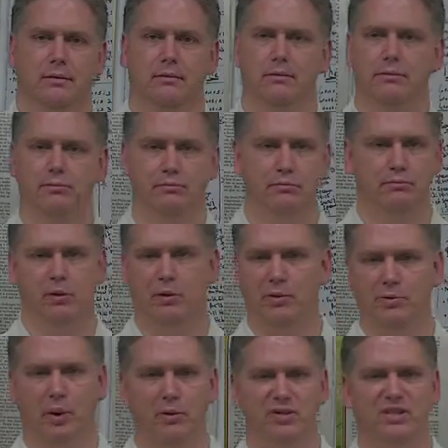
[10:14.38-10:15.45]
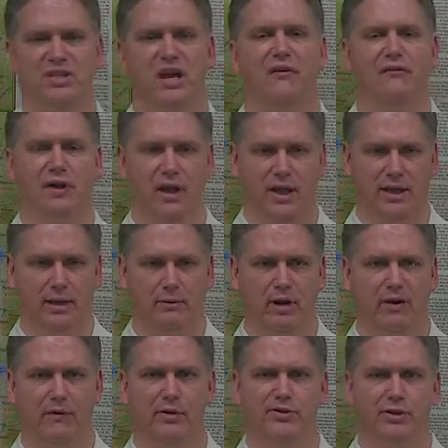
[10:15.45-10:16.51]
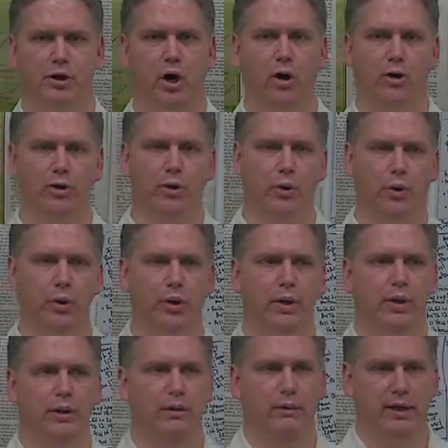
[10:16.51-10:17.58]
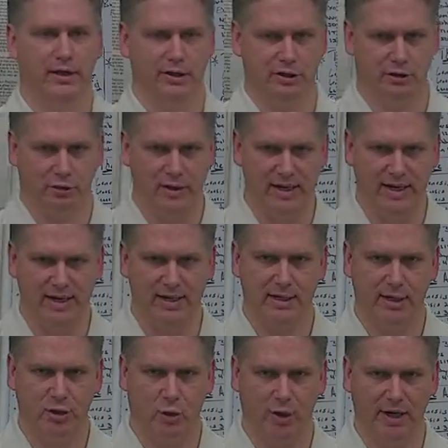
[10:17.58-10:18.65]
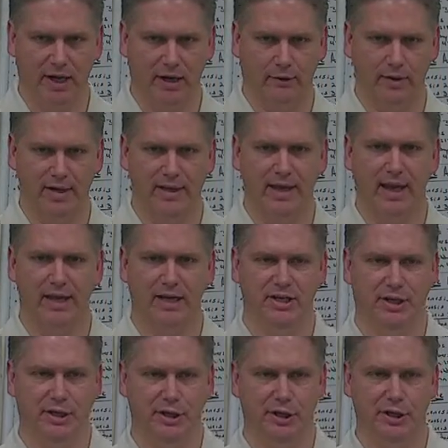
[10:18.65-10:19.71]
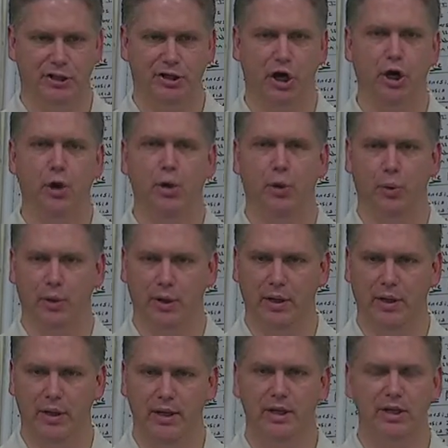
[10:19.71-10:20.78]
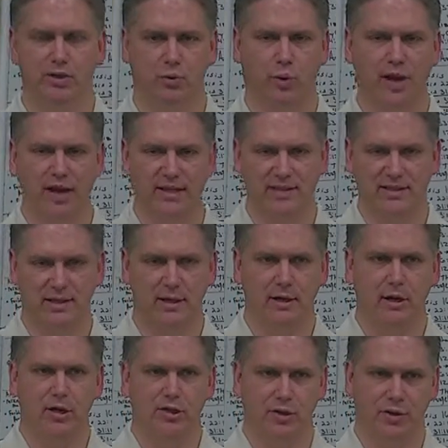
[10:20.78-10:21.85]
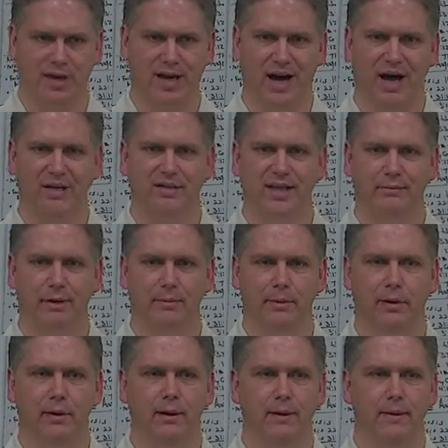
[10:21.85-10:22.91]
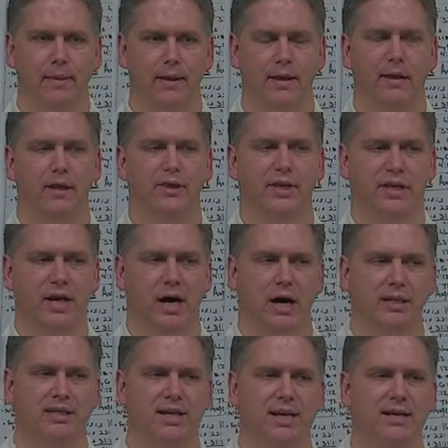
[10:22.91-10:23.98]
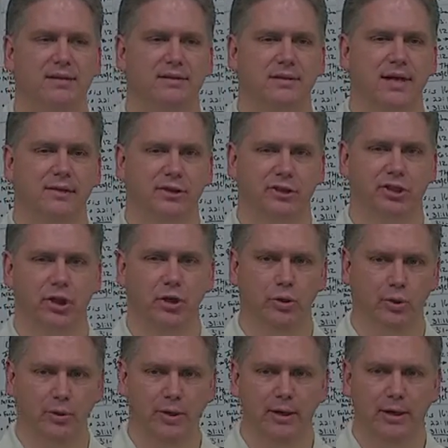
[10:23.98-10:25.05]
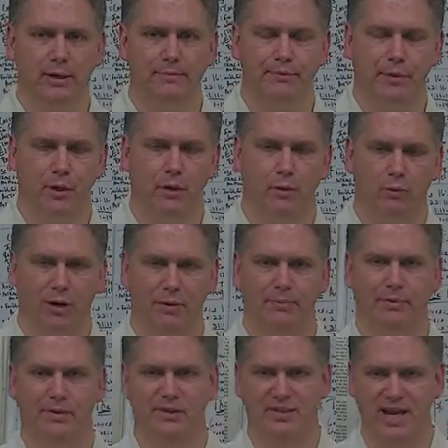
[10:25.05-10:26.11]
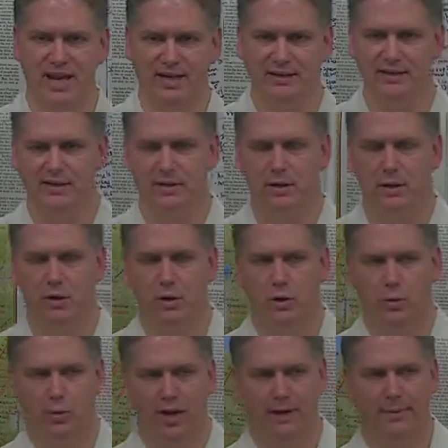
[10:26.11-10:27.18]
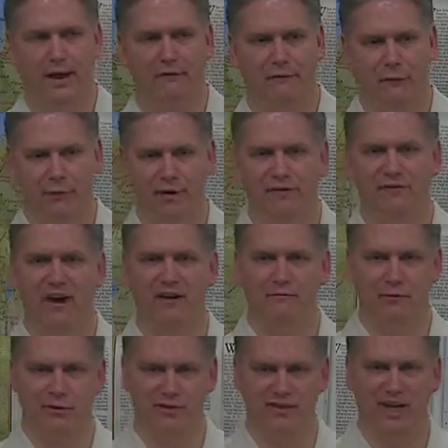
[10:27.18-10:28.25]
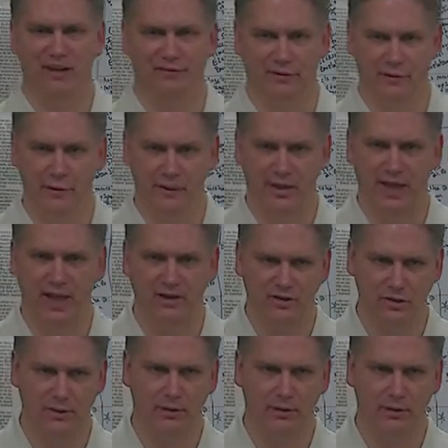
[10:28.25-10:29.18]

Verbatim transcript: most definitely. Whenever there's an article in Greek, in Koine Greek, it is, the, the tone is raised. So the content, remember, the content and the tone represents right about 45% of communication.